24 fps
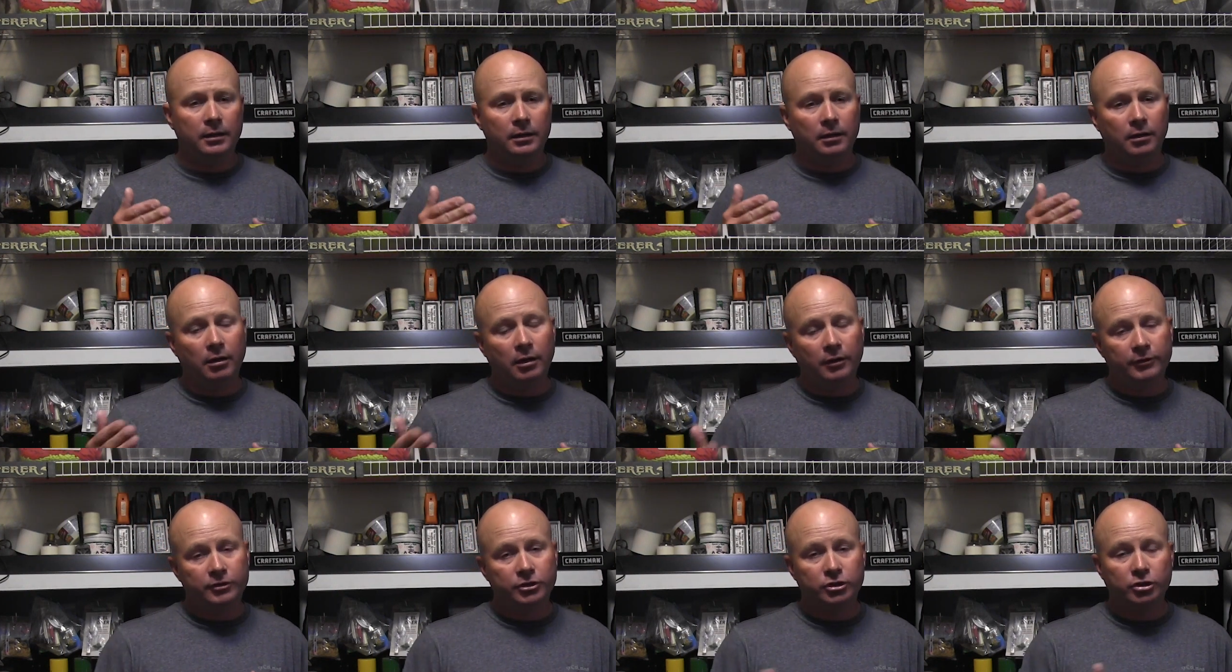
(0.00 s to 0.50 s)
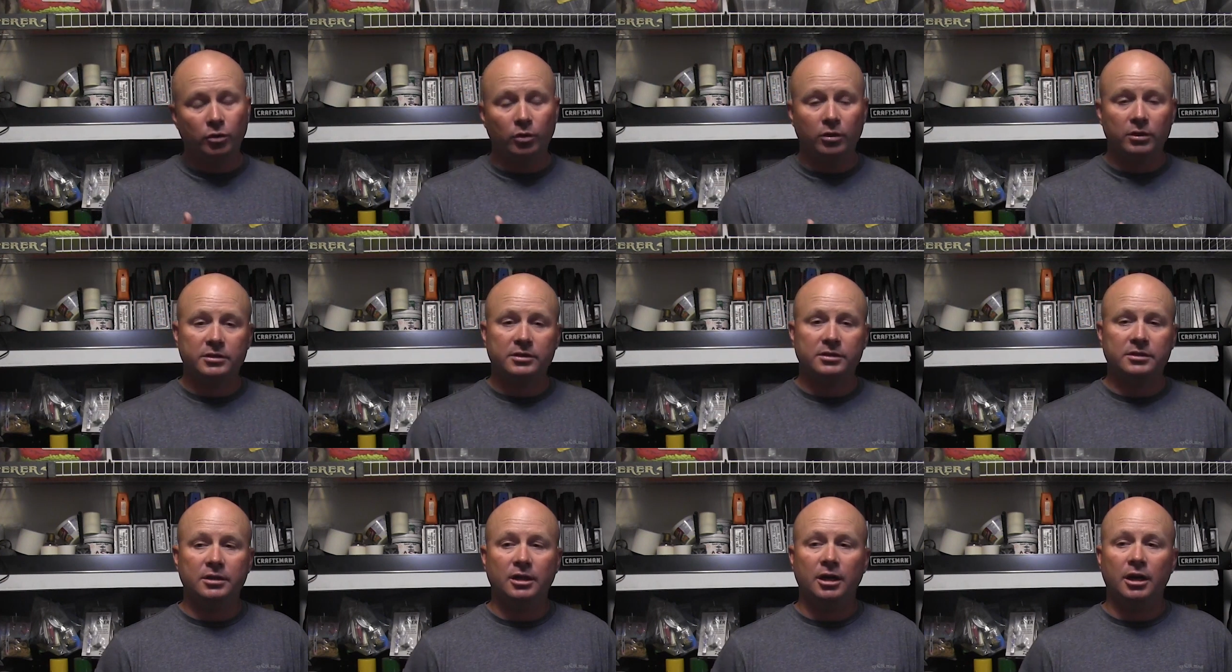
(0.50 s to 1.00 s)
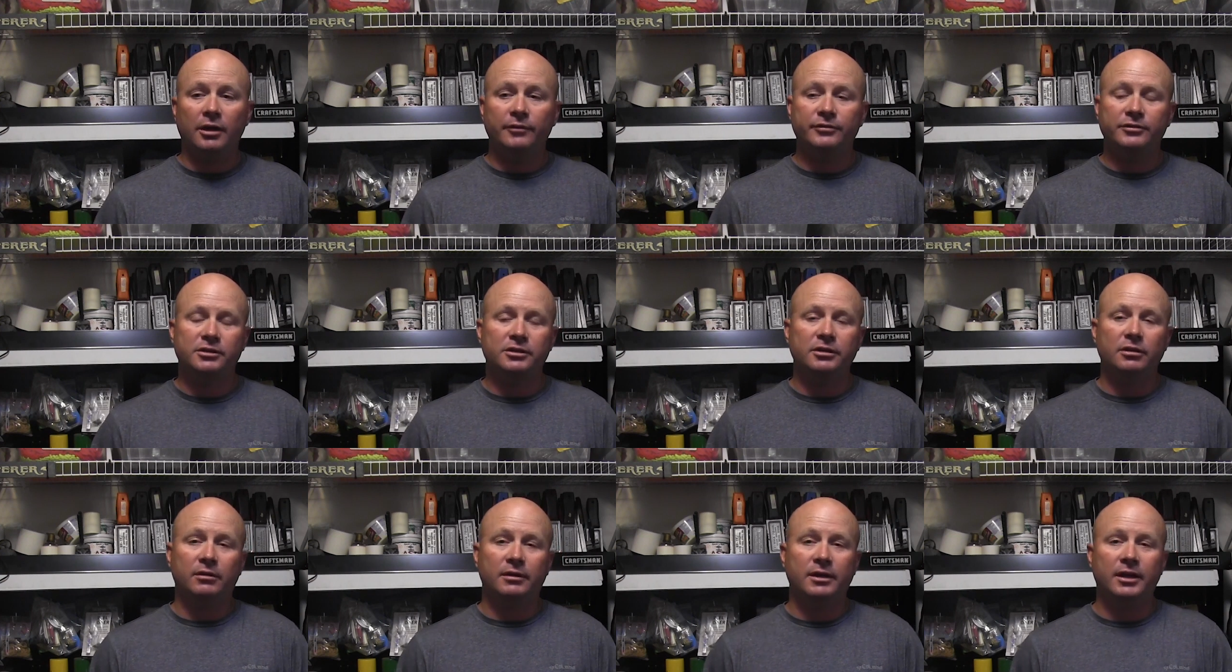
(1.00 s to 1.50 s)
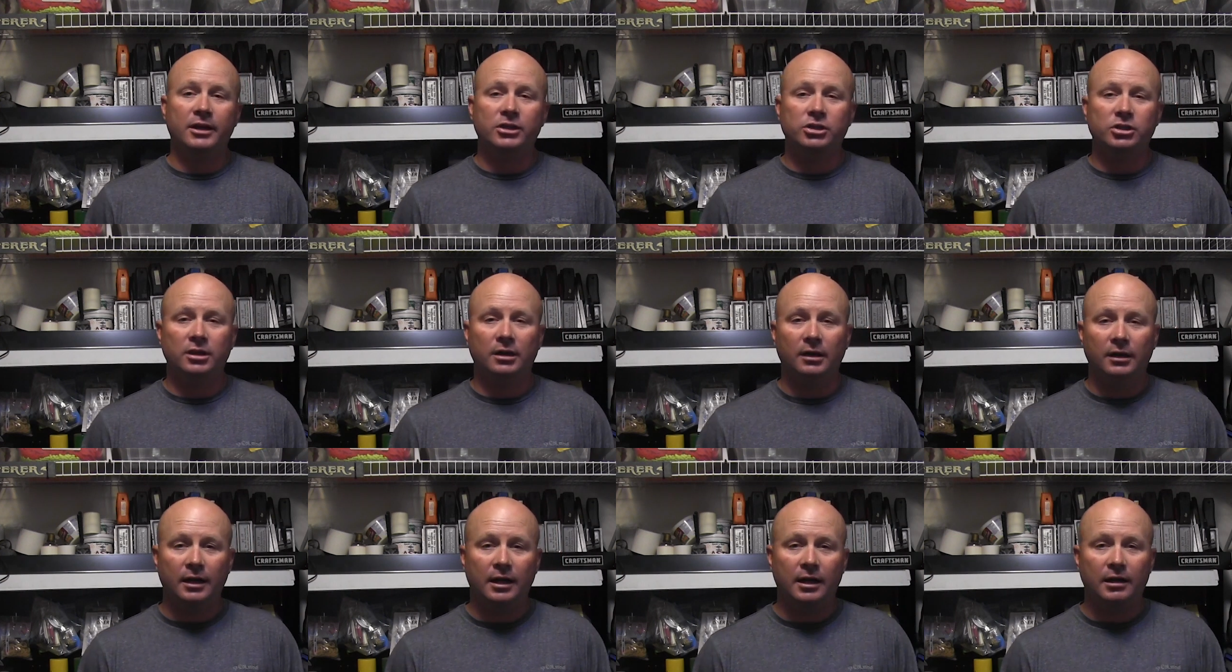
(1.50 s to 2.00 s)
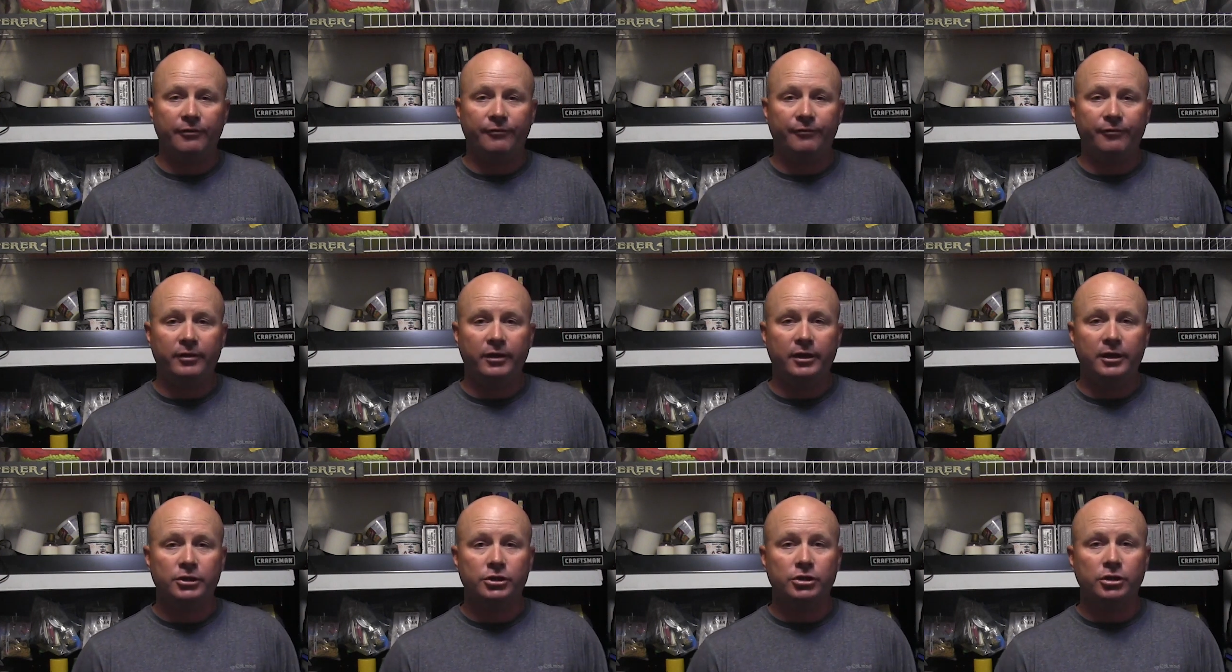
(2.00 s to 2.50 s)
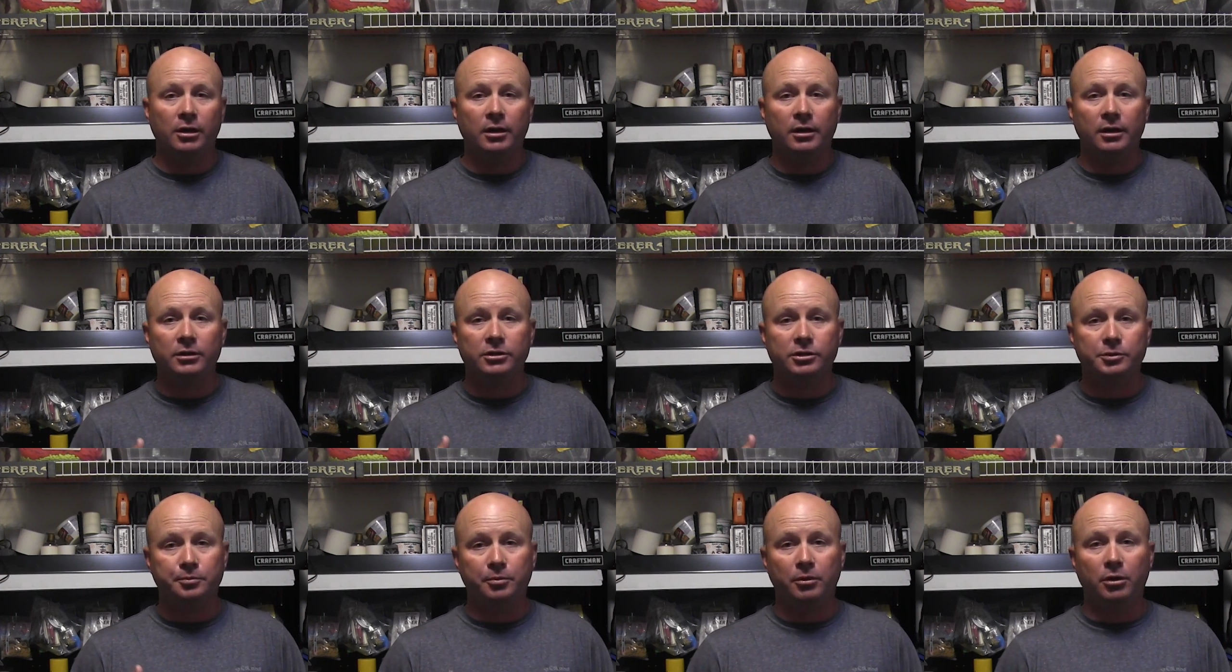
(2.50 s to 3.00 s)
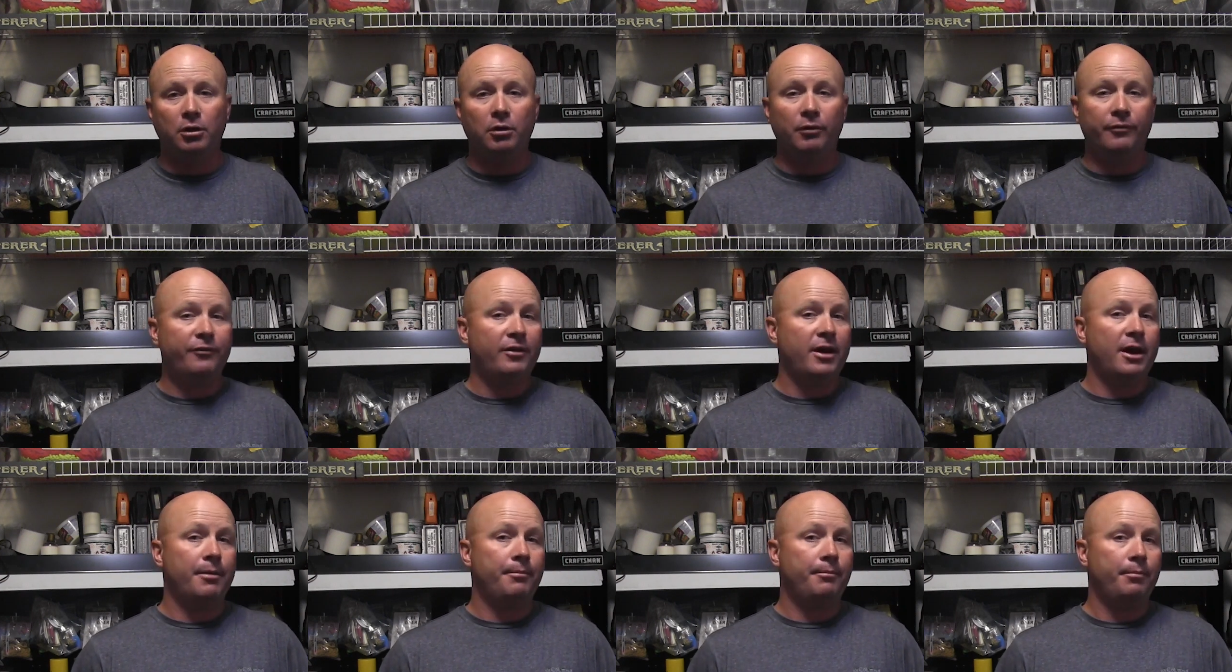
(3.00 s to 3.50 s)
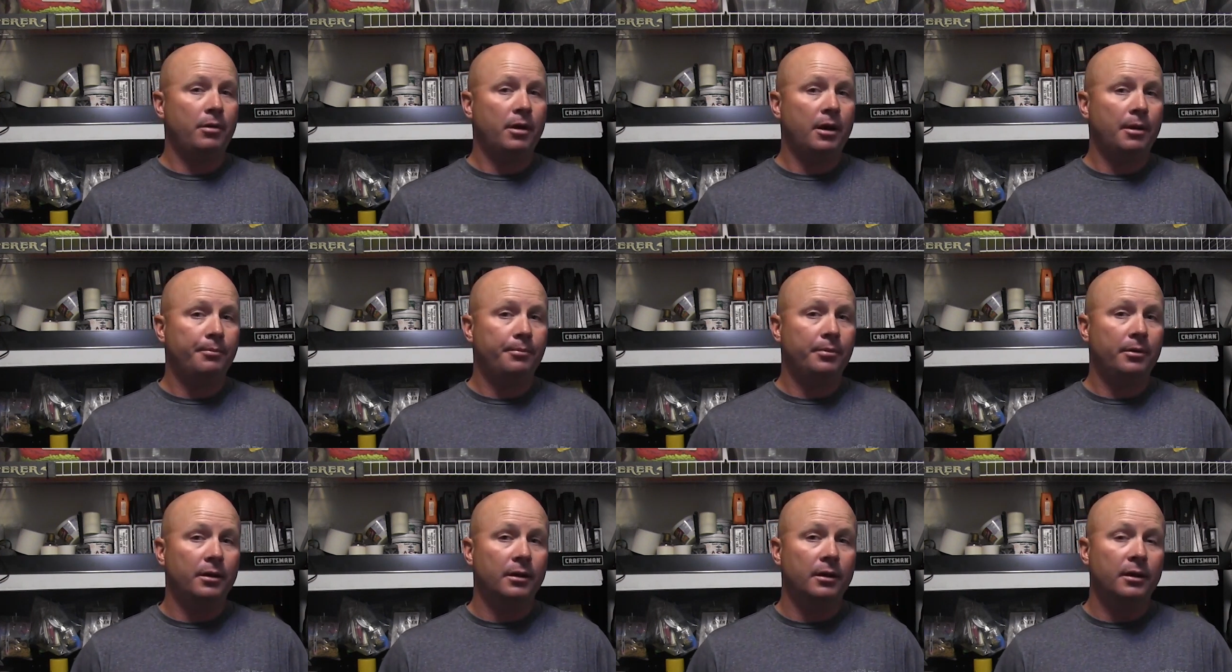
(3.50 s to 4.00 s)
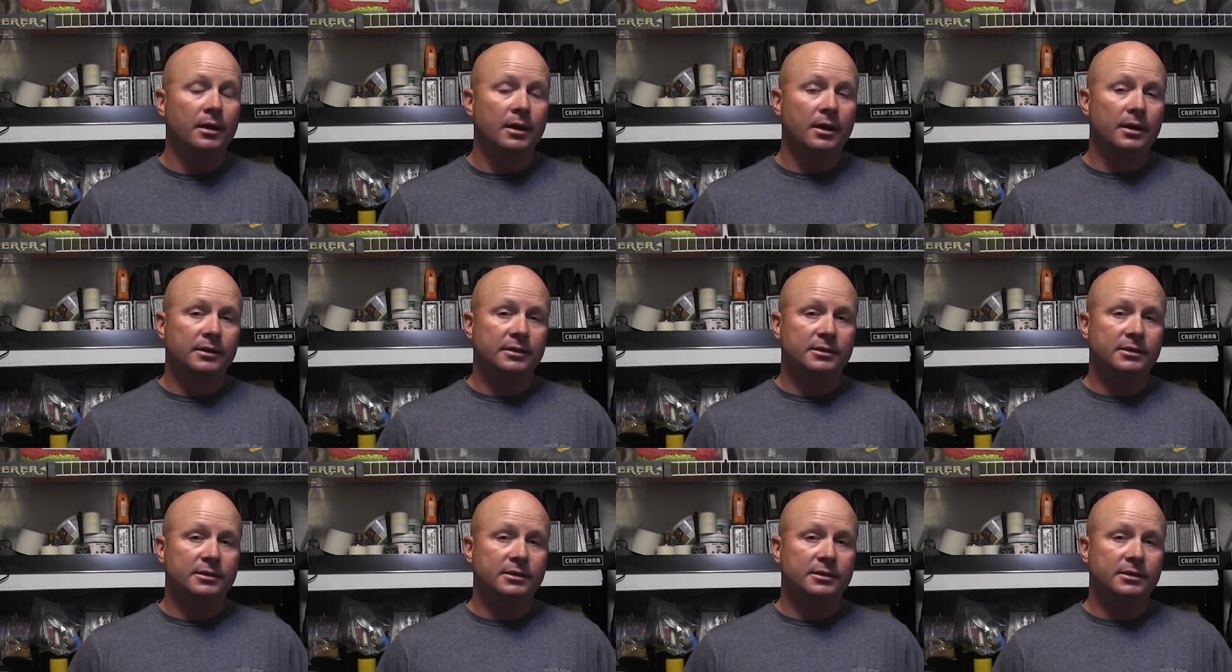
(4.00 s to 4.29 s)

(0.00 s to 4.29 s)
offshore stuff, still catching a lot of fish on a Spro Fat Papa